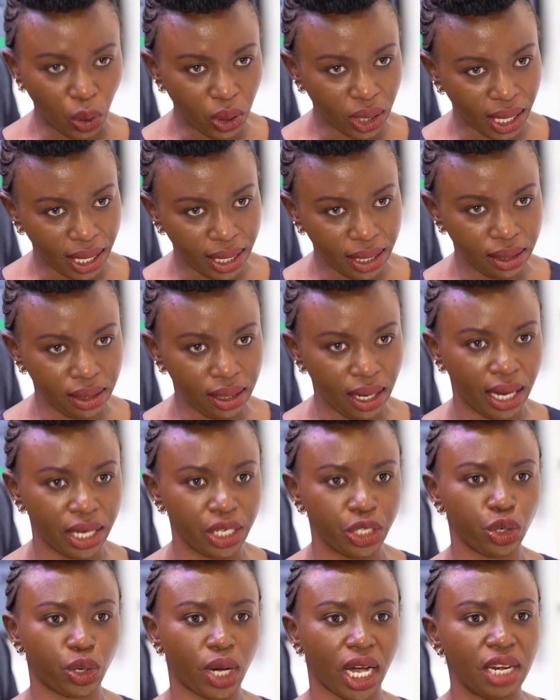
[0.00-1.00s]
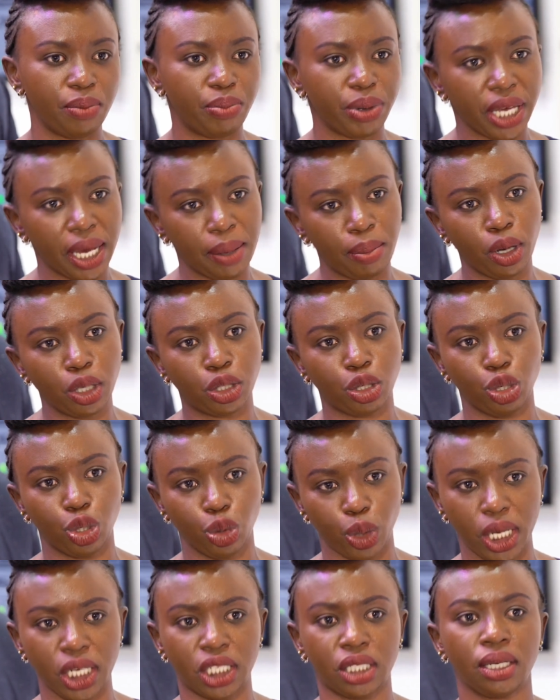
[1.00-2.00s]
online and you can be able to do
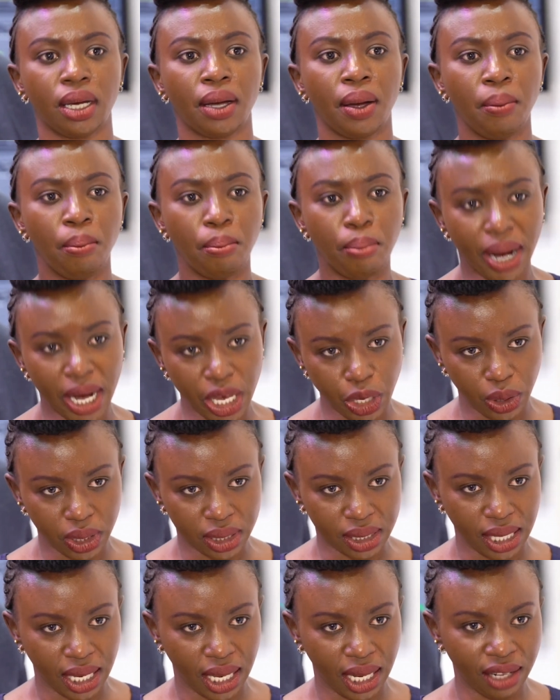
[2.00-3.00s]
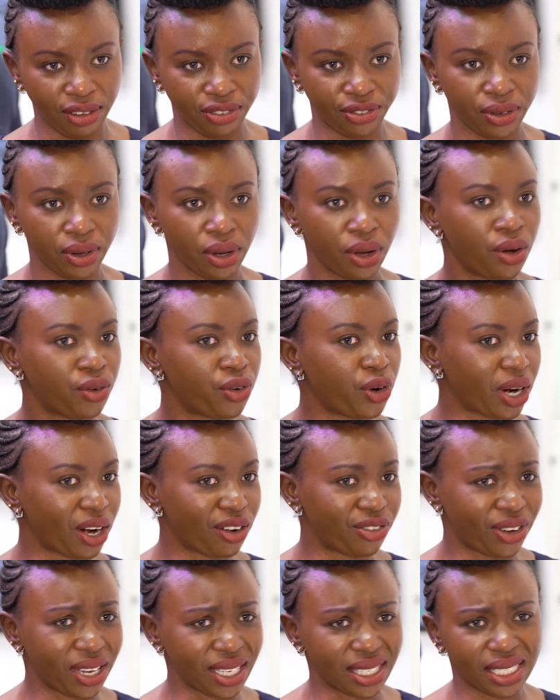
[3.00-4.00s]
it by yourself. For a
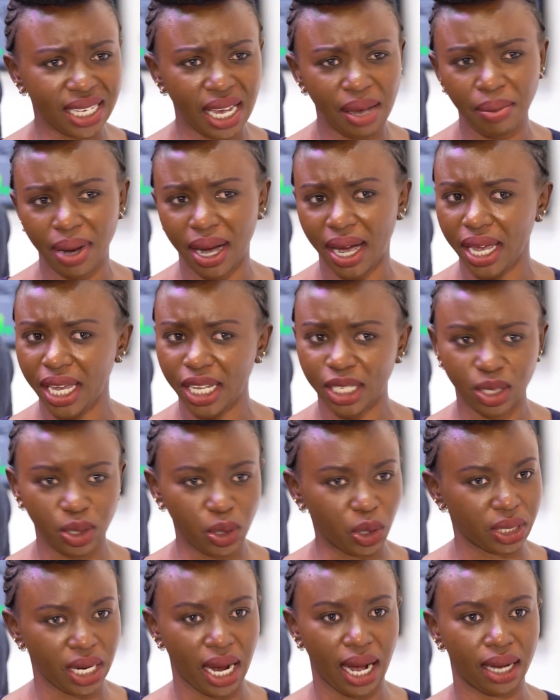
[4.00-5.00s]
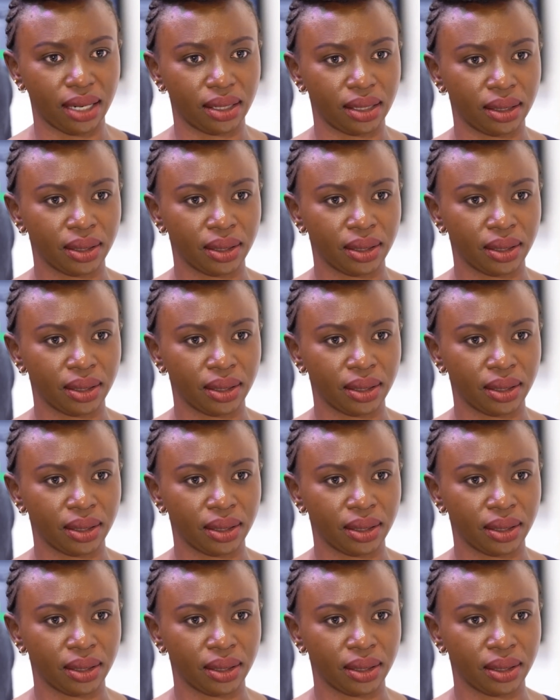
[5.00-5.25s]
first timer, it's not hard.